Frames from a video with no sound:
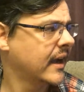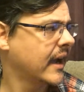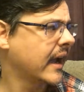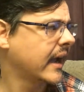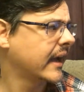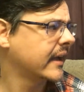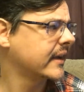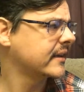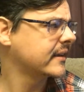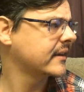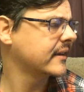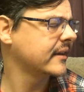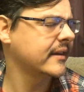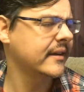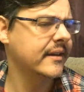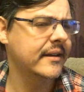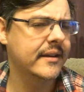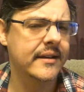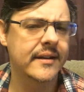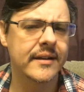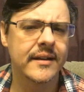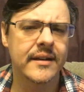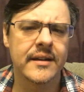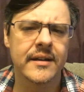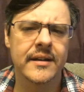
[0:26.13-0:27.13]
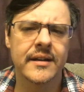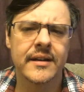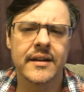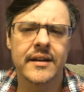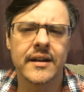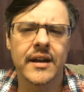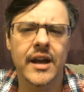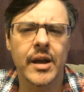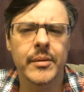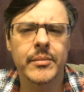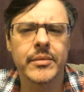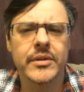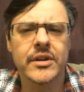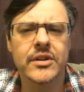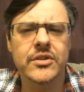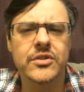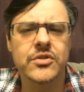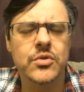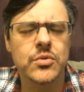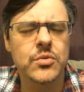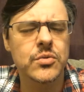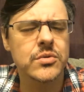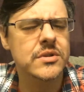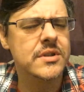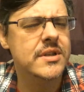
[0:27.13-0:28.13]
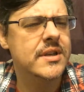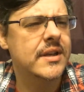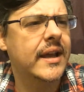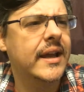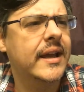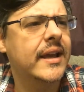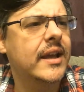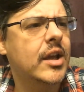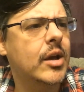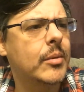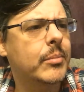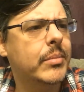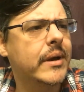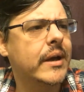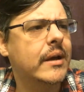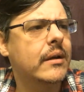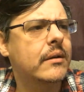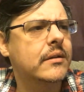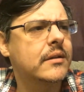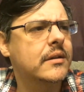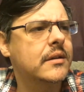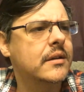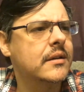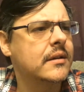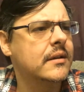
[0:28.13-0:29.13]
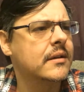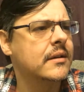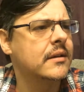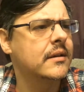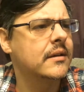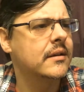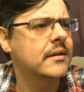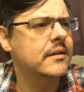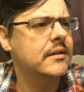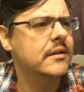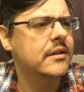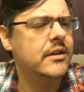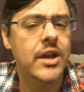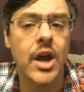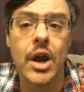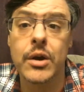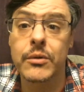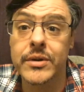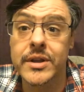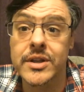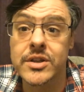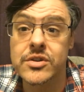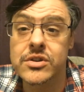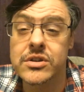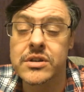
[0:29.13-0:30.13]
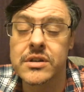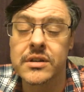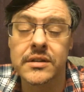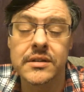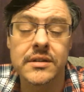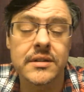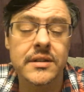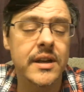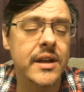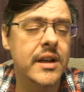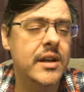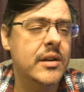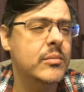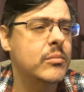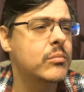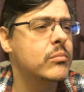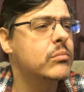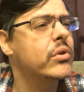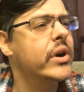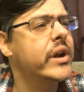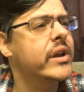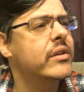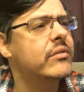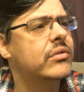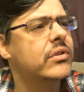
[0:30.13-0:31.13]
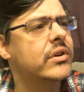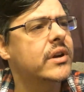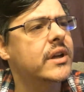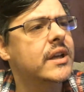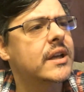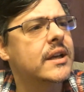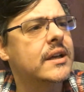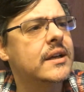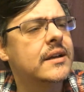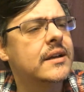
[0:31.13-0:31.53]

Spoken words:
And I'm going to talk today about courage, bravery,